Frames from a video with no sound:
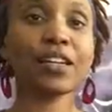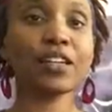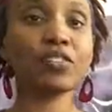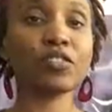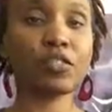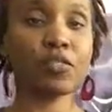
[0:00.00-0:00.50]

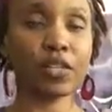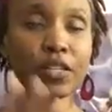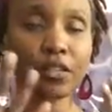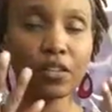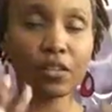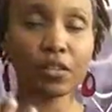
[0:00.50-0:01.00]
So
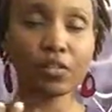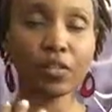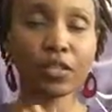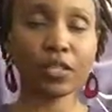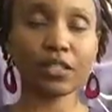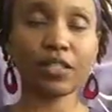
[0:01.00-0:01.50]
either you
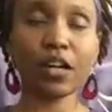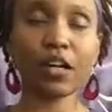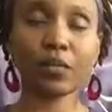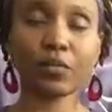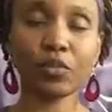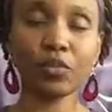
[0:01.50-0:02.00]
can
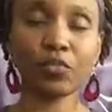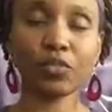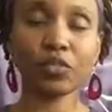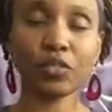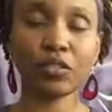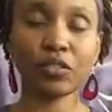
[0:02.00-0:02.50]

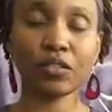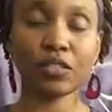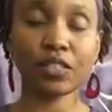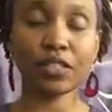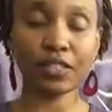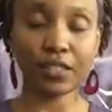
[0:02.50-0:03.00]
use the
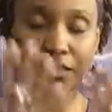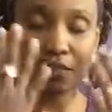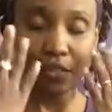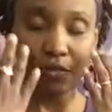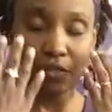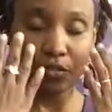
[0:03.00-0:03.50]

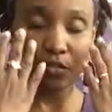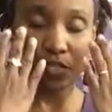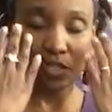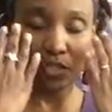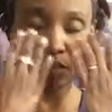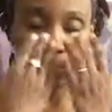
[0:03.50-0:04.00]
senses of your
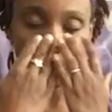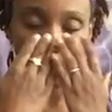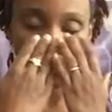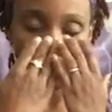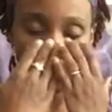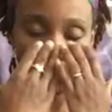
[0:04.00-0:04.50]
vision
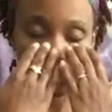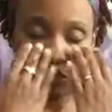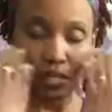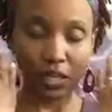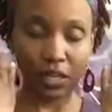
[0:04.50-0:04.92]
to